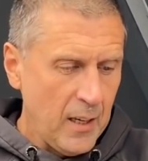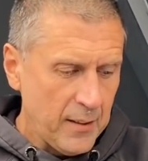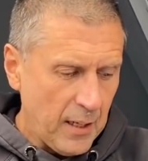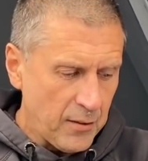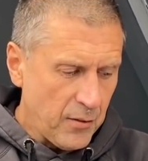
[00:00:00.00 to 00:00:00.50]

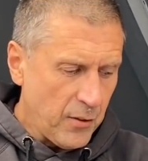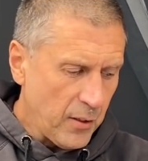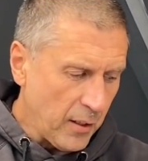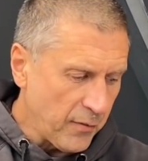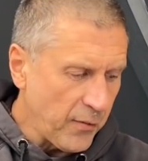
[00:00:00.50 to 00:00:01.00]
Those of you
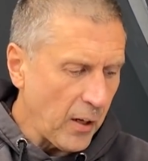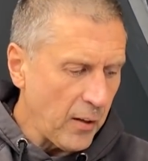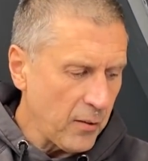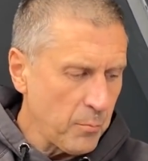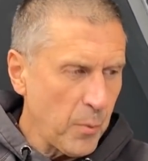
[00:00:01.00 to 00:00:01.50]
that have
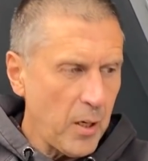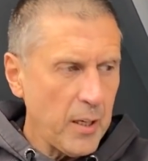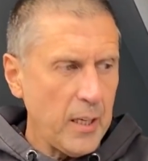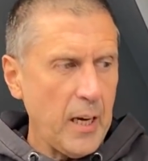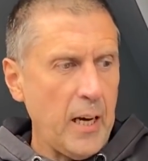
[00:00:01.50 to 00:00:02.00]
followed my
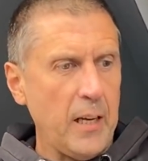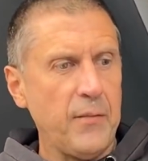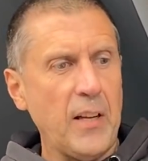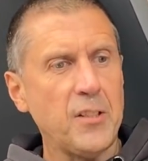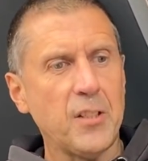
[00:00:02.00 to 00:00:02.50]

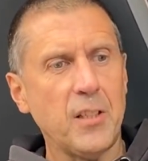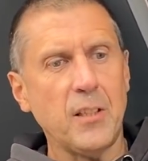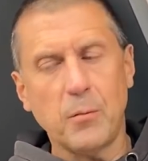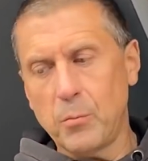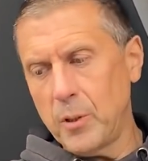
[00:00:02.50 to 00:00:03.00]

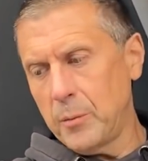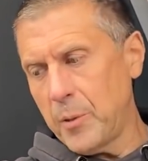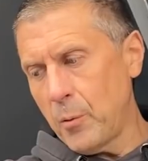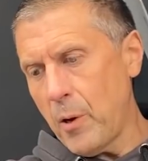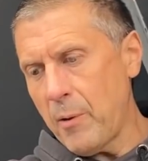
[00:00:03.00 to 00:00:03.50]
adventure will be
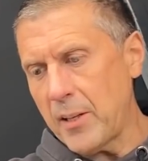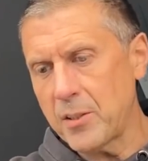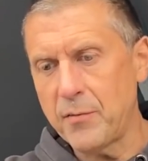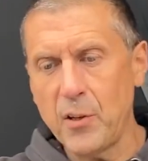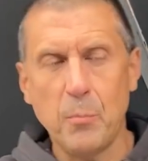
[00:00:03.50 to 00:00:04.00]
aware we had
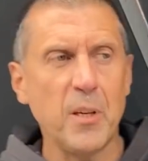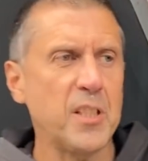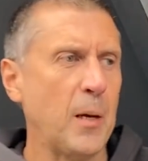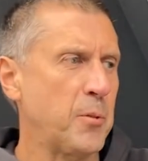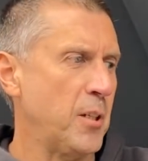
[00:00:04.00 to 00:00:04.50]
a few
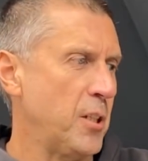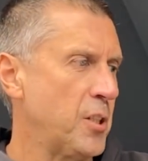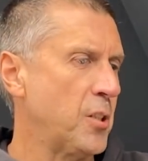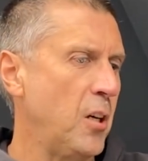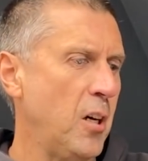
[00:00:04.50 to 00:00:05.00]
mishaps at the
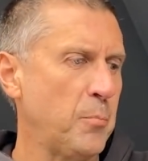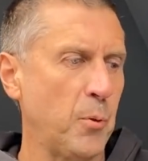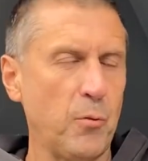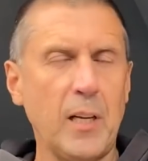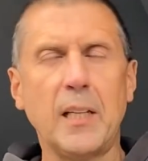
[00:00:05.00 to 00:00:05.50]
start,
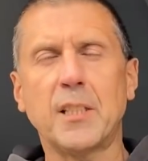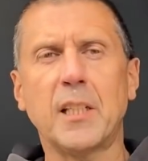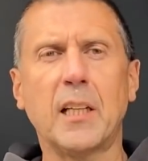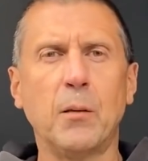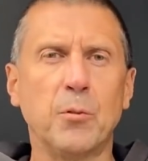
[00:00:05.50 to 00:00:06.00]
but
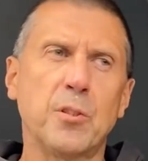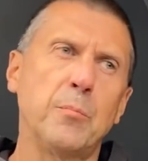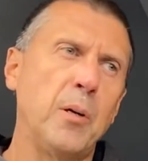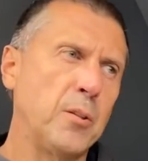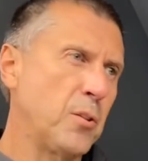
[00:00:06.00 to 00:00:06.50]
realistically once the
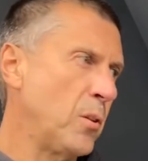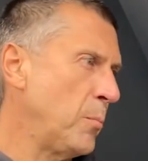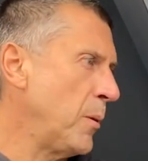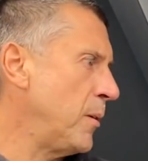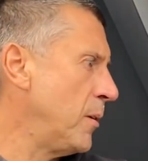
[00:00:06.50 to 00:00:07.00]
pond's all
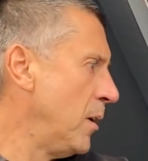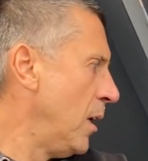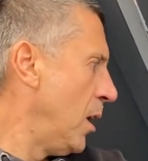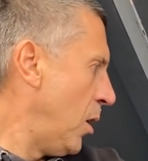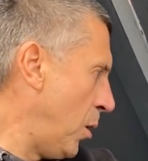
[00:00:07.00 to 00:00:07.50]
been
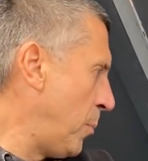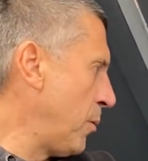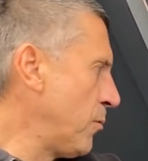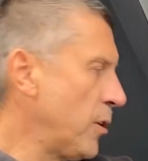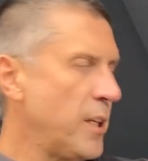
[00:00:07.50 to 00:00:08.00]
up
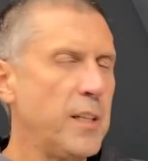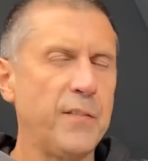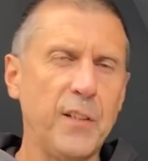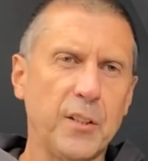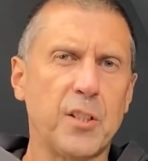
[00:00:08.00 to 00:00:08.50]
and running, the
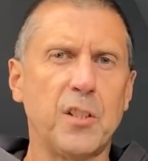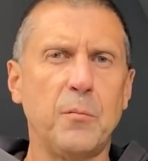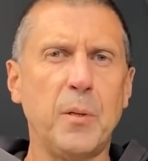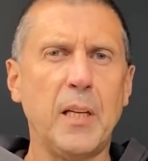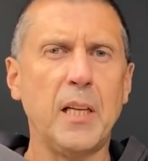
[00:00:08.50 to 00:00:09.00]
filters
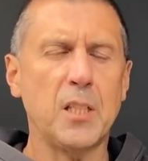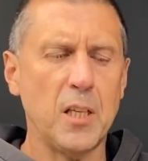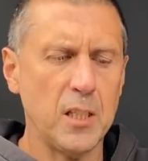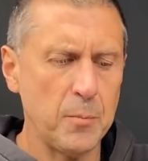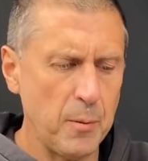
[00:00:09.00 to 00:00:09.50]
have been,
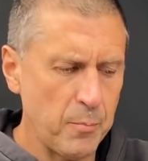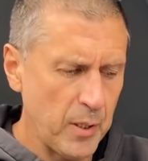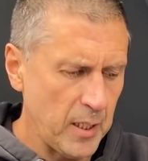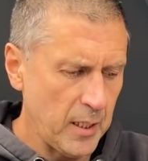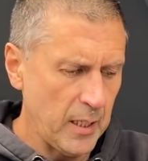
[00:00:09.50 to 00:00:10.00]
it's been
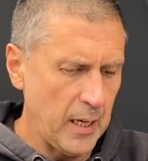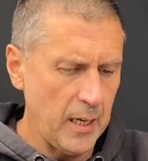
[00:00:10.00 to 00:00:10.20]
pretty